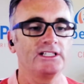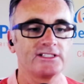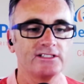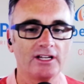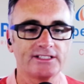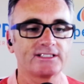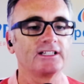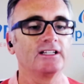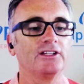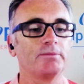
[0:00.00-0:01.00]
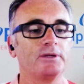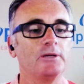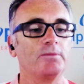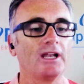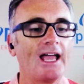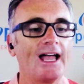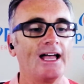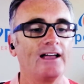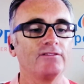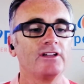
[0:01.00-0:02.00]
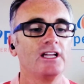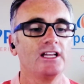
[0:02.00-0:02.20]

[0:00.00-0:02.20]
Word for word: It's not a skill that people have